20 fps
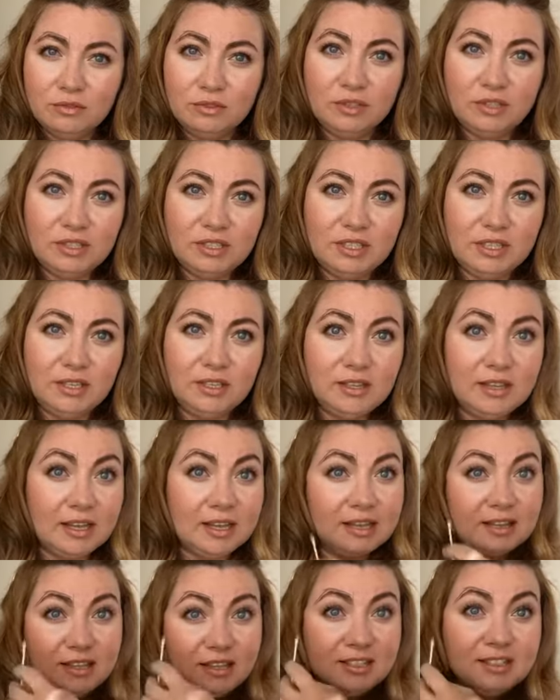Do you see it?
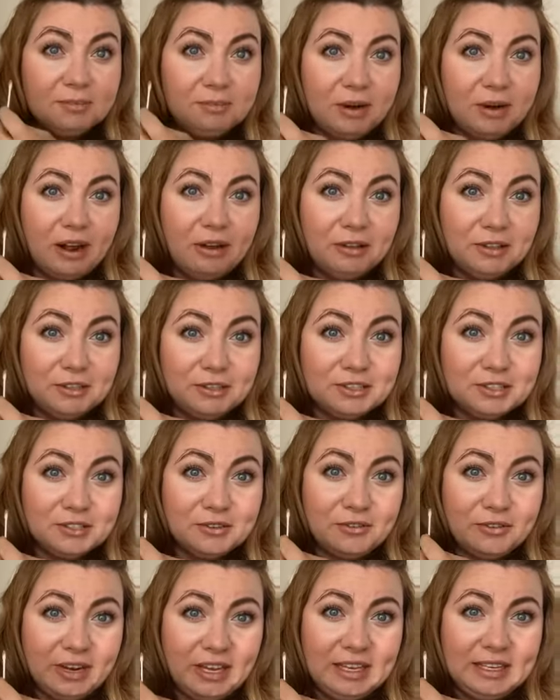Like this brow looks
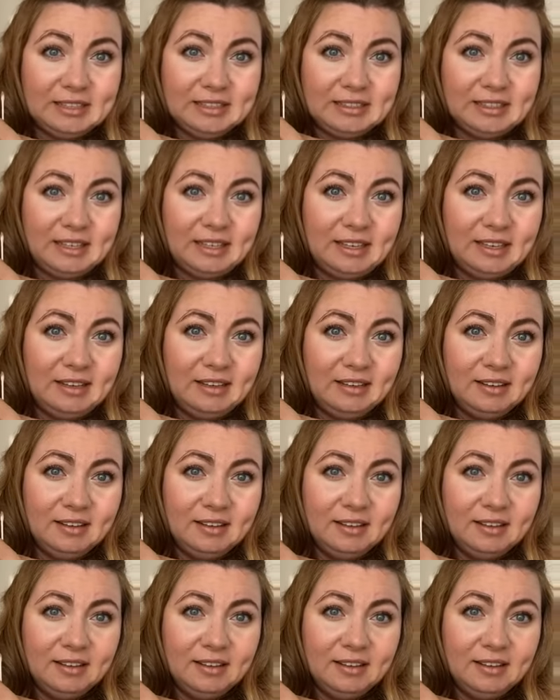crazy,